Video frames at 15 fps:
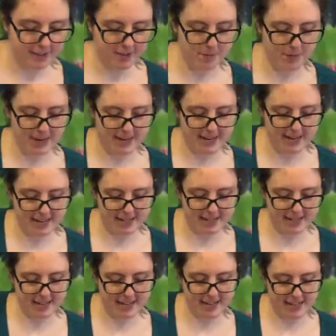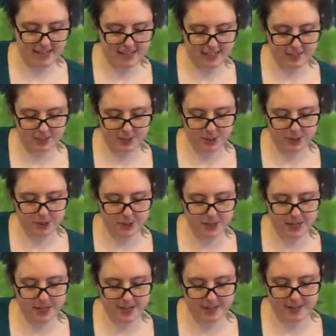Mine has kind of
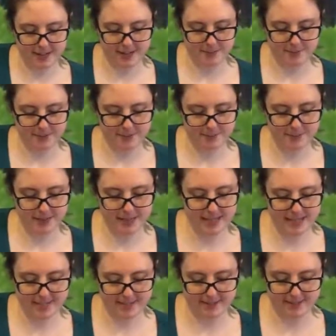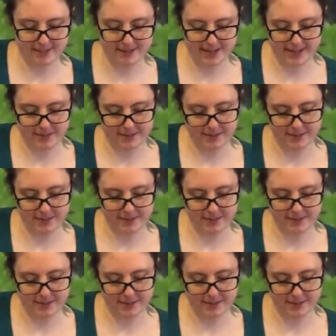short arms, but that's okay.